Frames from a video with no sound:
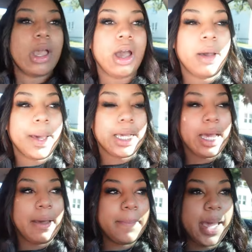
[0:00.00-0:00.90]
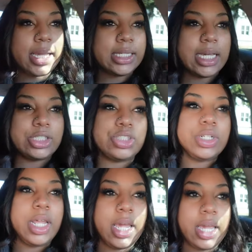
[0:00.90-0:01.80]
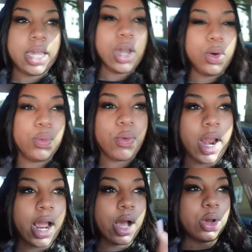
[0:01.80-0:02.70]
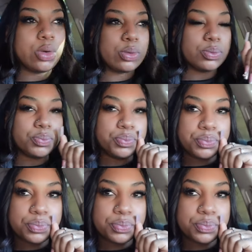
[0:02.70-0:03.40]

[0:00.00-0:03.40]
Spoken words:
I got back yesterday around...